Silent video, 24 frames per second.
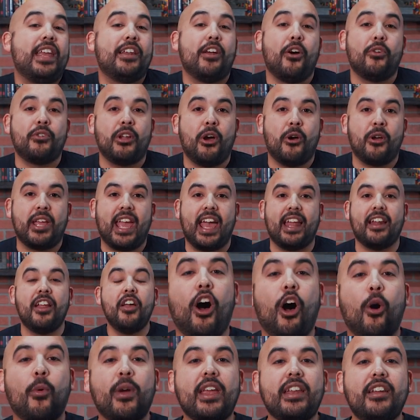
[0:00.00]
We don't know yet.
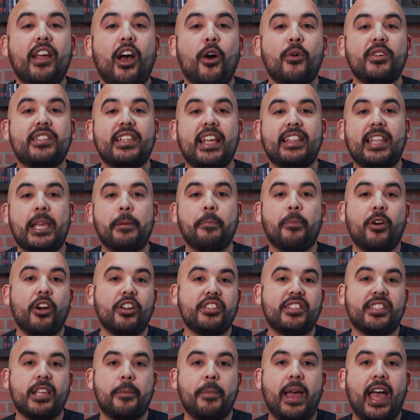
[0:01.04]
All we know is that they
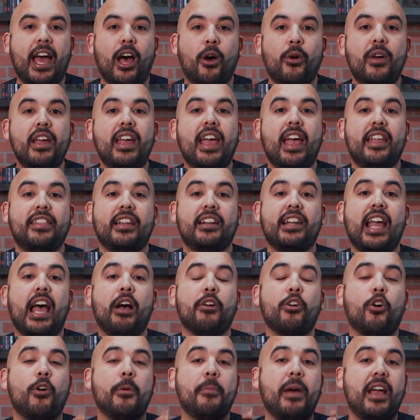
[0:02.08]
merged somehow, and they're
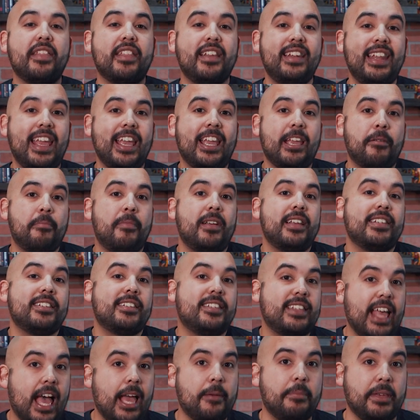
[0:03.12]
now going by the name
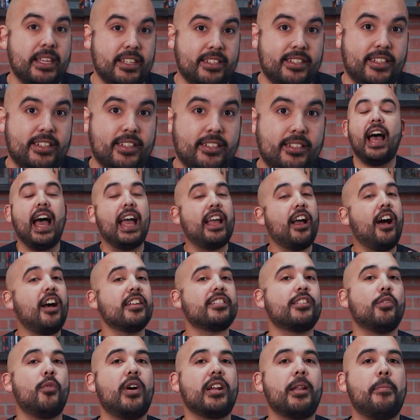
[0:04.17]
Cybeast. I
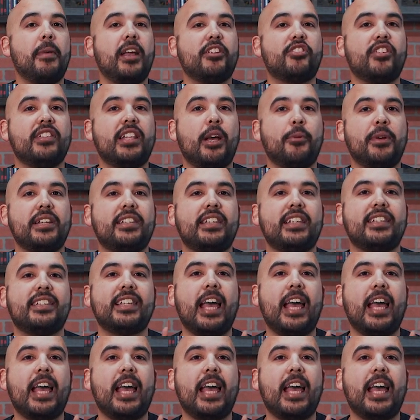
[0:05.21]
also want to mention that we see